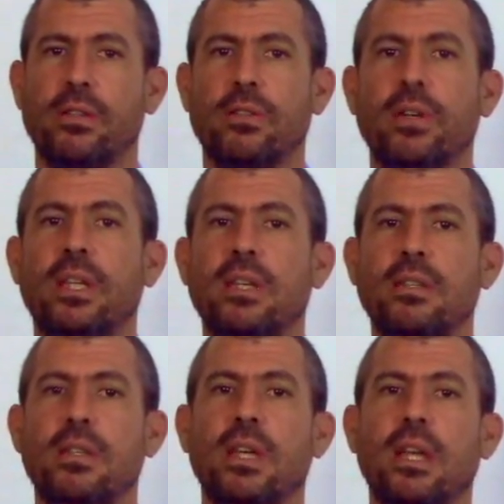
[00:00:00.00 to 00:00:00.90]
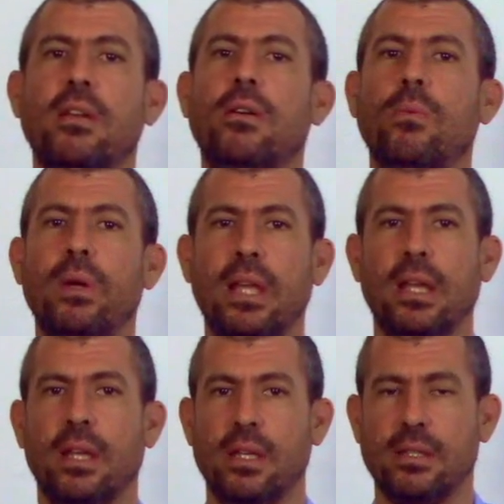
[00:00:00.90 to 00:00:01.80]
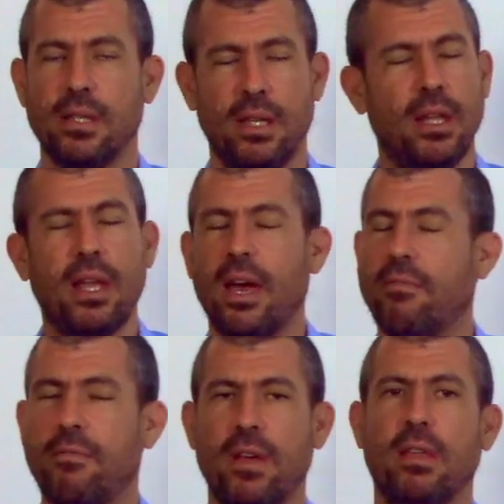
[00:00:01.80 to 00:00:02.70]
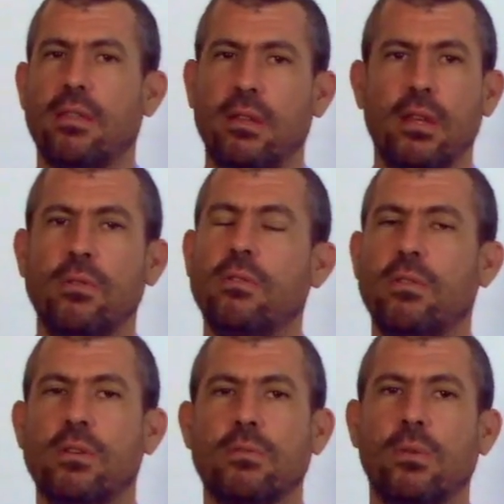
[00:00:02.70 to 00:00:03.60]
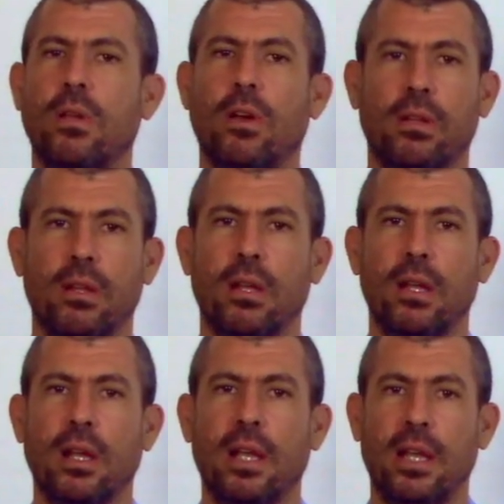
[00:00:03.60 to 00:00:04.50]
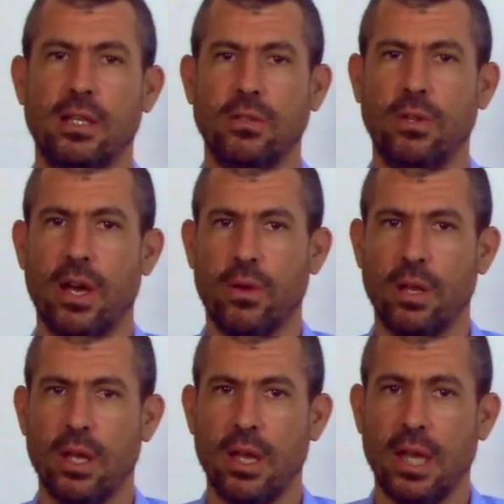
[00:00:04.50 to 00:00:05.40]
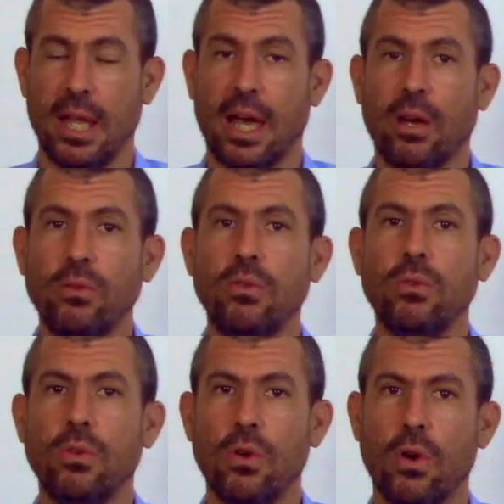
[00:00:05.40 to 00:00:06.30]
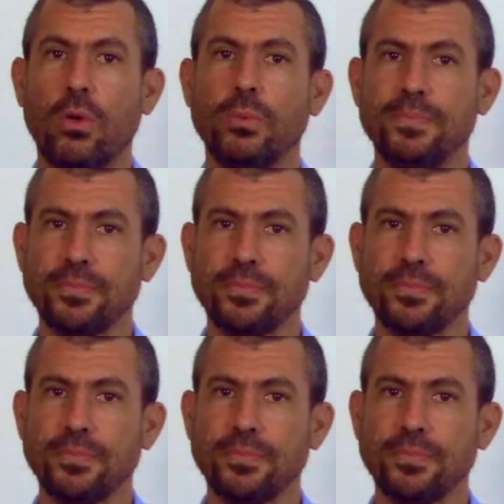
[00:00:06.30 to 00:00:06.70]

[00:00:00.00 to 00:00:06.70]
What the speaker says: So it is the inner willingness, and then have faith. The universe will not let you down. And how do you know